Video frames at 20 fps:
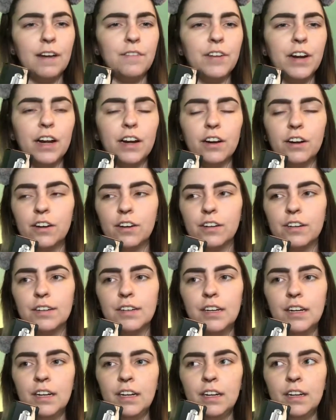I've not heard
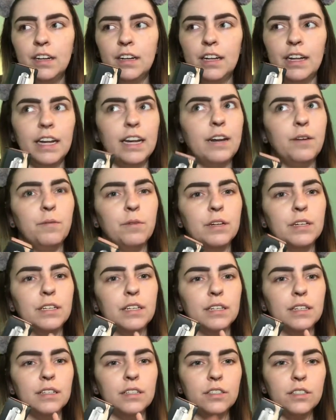
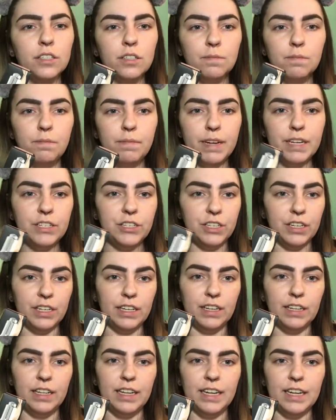anyone mention
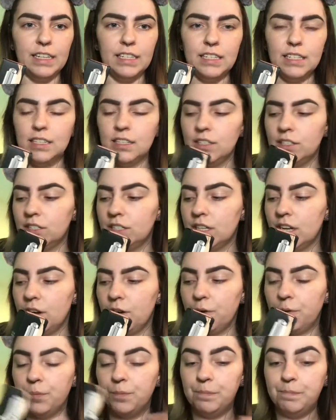this.
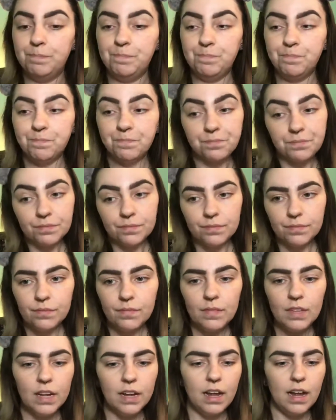So
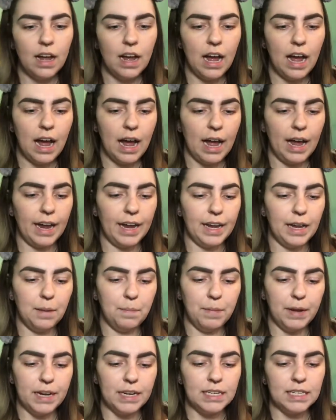I
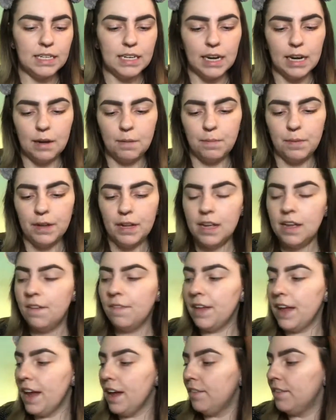picked it up.
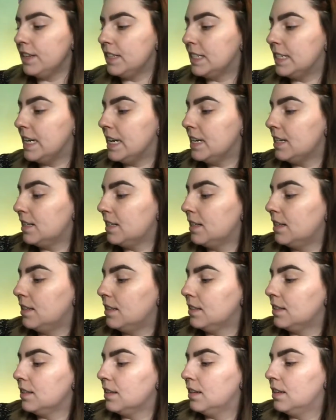They have a
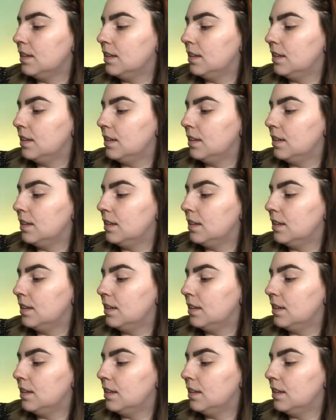decent